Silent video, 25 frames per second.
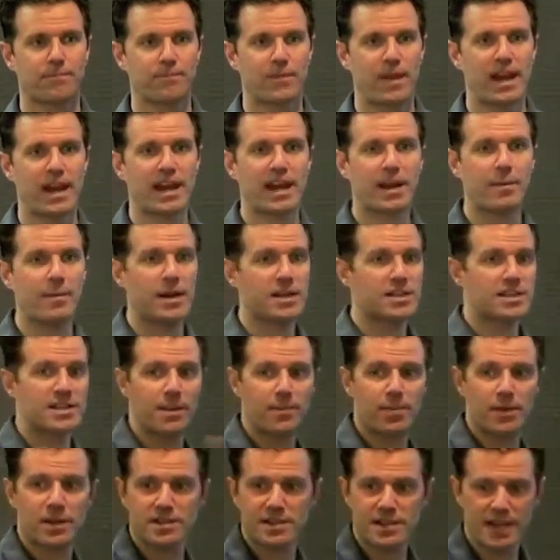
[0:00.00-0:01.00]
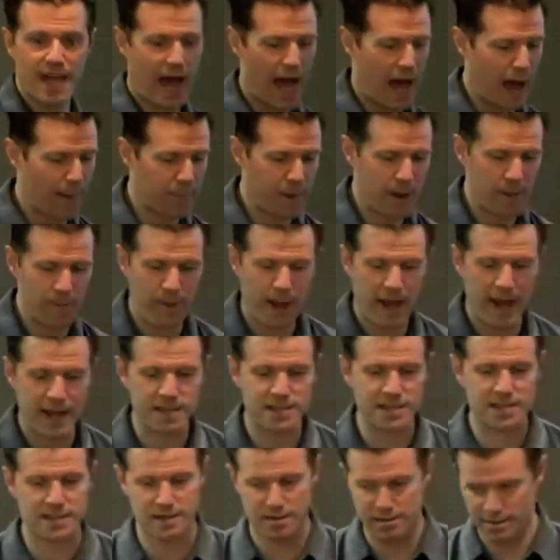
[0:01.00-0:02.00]
And it can be as simple as copy and
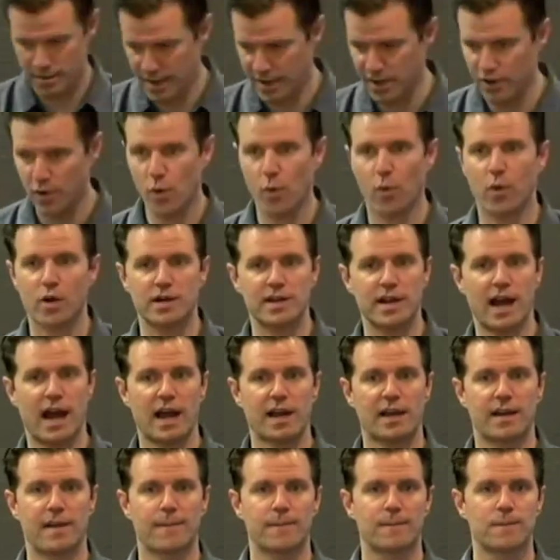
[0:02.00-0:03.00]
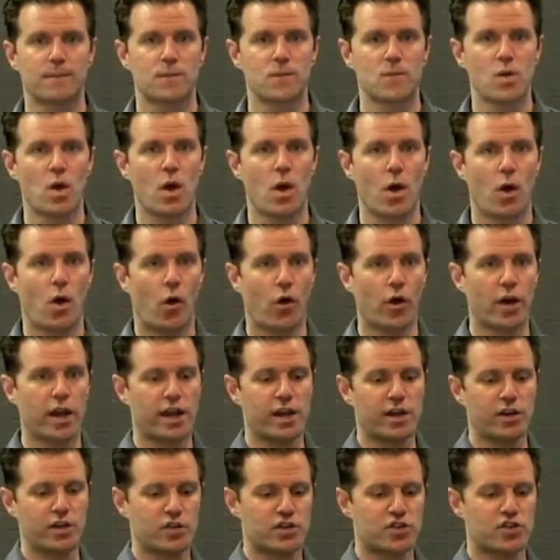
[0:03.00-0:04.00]
paste into a Word doc. Or you
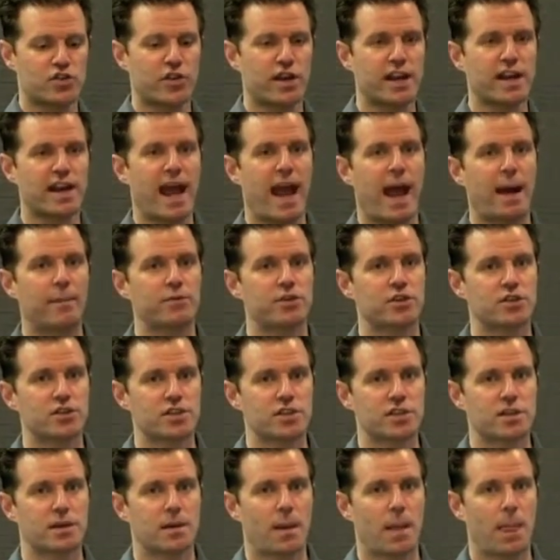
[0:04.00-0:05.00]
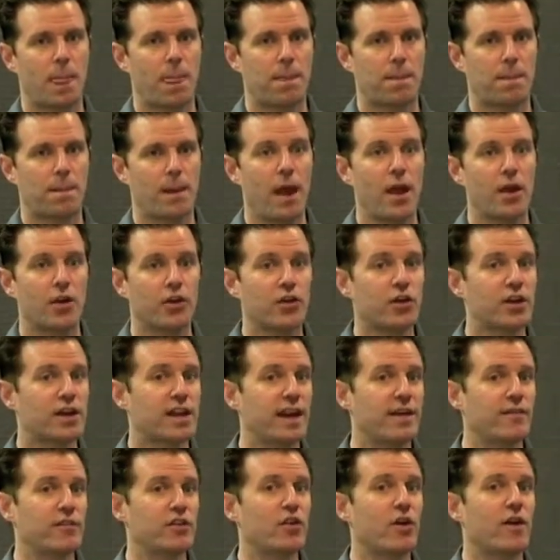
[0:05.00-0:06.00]
can do screen captures. You can
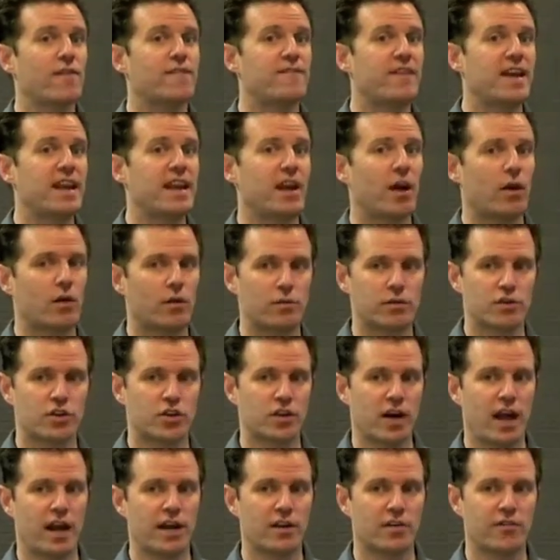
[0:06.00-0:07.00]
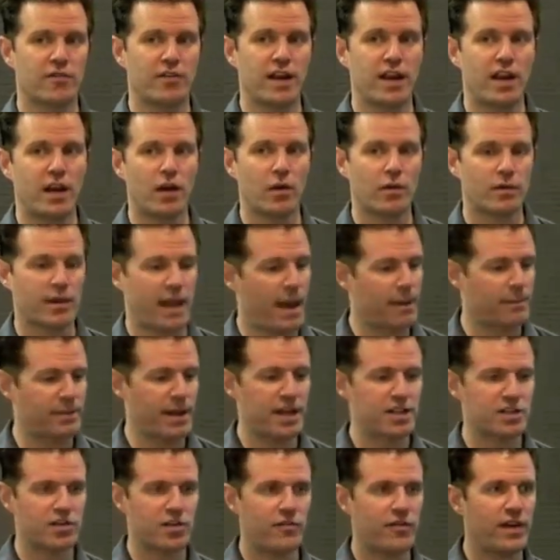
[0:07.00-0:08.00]
even do a video. Turn on your video,
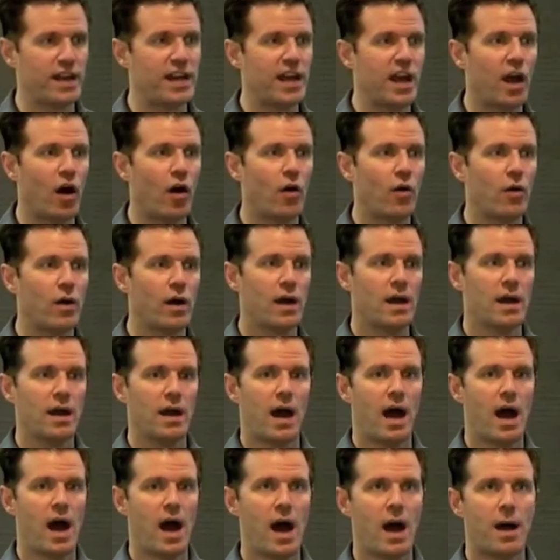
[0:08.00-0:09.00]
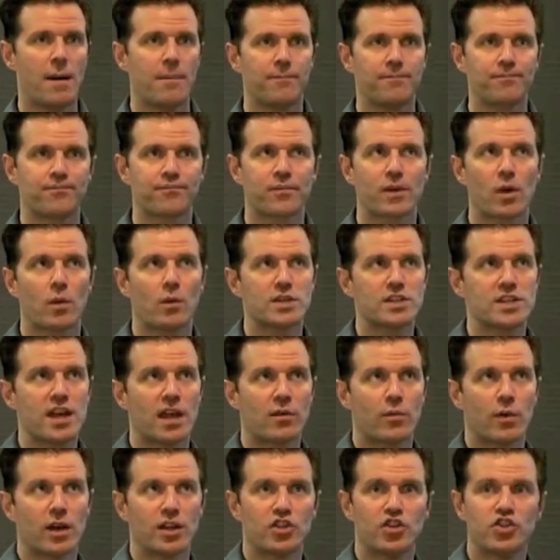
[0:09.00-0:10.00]
Camtasia video. What's the
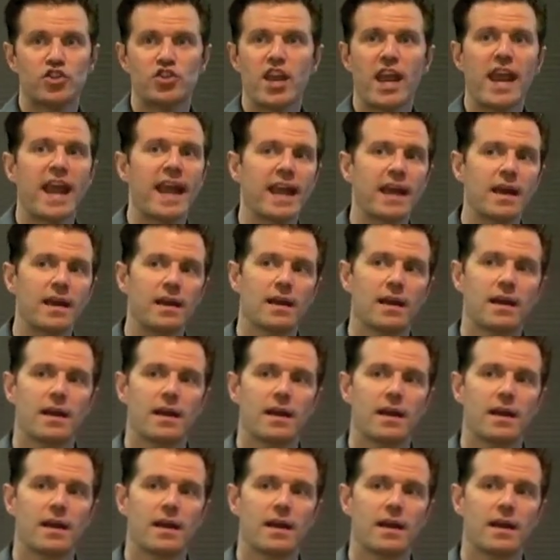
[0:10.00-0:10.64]
other one? Jing.